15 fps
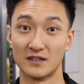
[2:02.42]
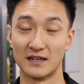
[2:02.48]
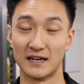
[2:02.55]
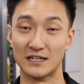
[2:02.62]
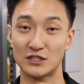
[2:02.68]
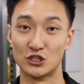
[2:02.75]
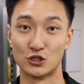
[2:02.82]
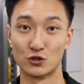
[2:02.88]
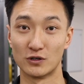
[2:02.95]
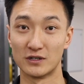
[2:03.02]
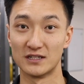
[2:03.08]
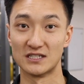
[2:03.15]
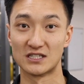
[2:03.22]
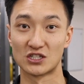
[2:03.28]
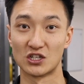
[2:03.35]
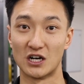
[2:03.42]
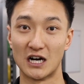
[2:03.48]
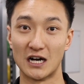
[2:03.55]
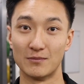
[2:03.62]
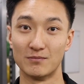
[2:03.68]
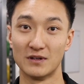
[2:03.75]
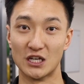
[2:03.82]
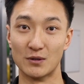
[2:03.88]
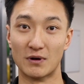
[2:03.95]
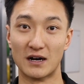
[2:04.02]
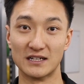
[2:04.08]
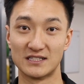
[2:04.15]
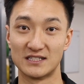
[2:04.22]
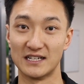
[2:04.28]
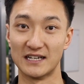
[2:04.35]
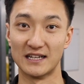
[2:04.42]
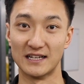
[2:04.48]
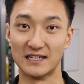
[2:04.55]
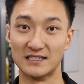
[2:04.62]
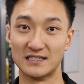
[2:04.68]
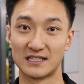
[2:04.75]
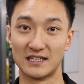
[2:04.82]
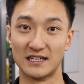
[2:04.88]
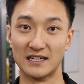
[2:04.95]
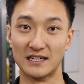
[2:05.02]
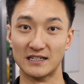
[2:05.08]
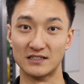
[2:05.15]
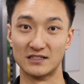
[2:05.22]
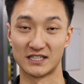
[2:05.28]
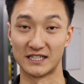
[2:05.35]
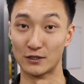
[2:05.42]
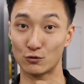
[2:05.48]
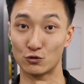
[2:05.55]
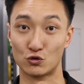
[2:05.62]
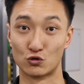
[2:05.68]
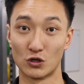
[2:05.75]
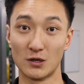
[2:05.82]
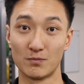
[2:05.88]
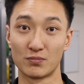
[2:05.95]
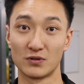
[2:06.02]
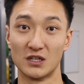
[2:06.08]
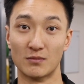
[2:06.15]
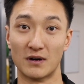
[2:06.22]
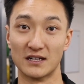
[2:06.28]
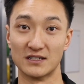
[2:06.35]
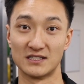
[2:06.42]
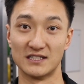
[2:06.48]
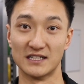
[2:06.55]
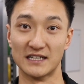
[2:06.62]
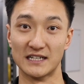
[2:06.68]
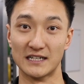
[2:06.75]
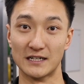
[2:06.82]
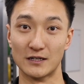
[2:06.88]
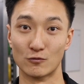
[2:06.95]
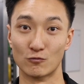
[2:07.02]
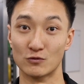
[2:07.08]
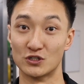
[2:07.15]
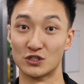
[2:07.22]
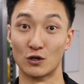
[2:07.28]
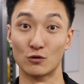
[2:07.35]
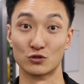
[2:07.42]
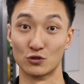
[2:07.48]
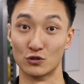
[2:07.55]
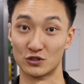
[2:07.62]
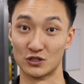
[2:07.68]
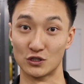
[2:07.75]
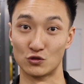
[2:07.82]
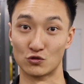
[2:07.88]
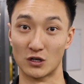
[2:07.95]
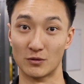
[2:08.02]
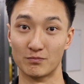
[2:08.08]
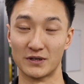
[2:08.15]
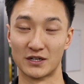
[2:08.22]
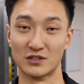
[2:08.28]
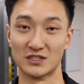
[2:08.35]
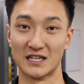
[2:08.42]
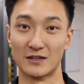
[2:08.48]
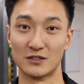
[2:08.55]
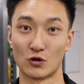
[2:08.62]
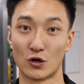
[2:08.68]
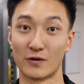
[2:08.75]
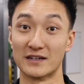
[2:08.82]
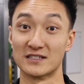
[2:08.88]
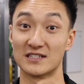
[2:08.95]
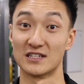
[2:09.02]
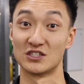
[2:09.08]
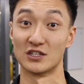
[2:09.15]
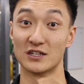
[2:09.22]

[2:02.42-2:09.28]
And during this time, you might see these kids' skill drop, you might see results also drop because they're growing at such